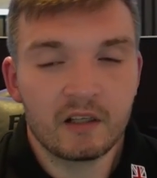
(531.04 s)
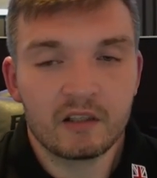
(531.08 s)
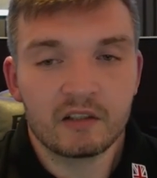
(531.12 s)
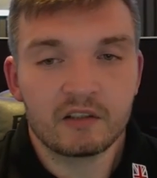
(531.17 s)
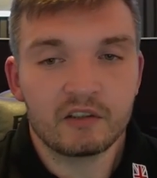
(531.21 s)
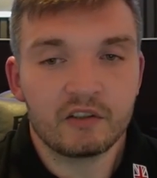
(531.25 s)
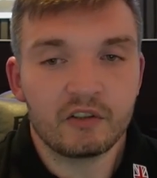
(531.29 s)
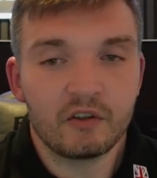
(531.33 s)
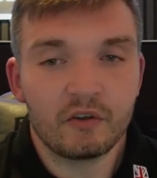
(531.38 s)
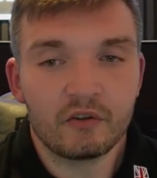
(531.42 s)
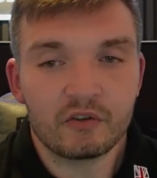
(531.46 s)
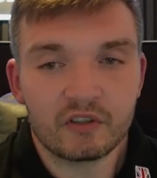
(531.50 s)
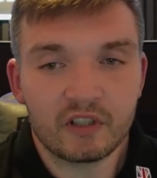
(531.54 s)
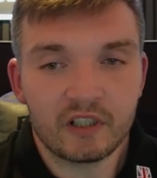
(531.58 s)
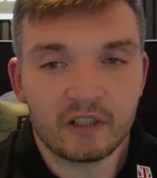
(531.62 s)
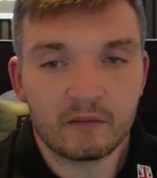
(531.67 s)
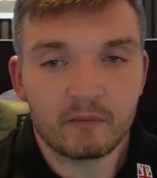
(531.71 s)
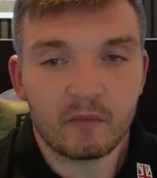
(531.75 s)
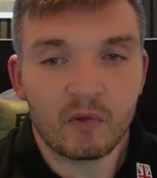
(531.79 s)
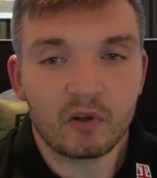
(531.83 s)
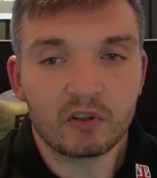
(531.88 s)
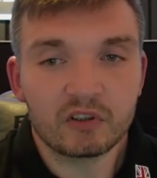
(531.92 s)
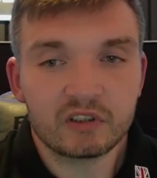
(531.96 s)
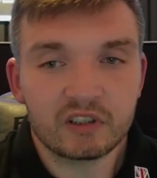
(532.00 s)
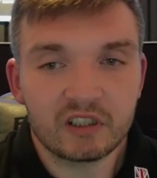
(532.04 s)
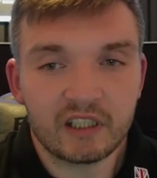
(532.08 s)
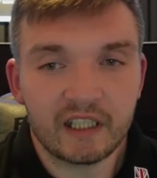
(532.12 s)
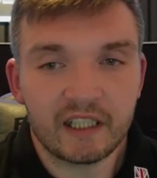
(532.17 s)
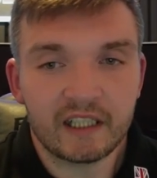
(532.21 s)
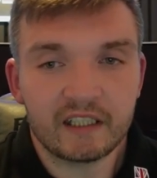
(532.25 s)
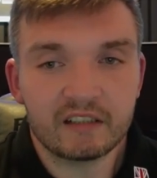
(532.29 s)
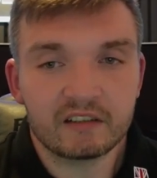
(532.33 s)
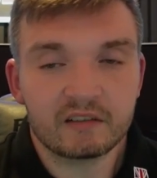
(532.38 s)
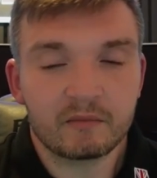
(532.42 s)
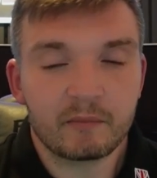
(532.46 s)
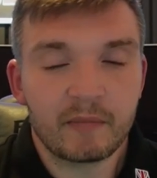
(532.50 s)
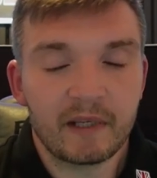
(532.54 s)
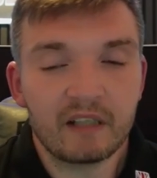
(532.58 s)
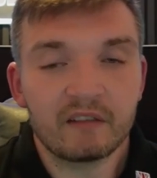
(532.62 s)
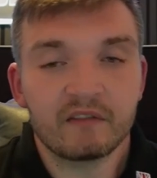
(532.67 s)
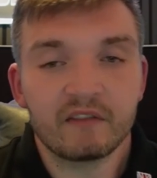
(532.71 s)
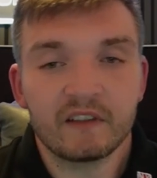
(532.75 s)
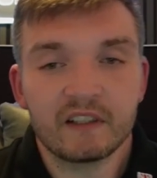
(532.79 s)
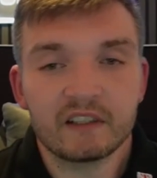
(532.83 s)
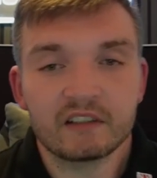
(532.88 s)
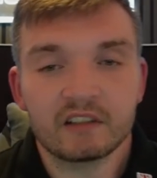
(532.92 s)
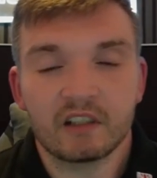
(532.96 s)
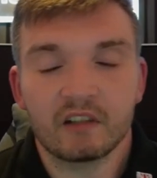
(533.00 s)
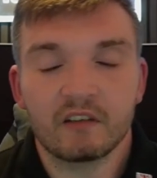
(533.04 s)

Usually, most of these benefits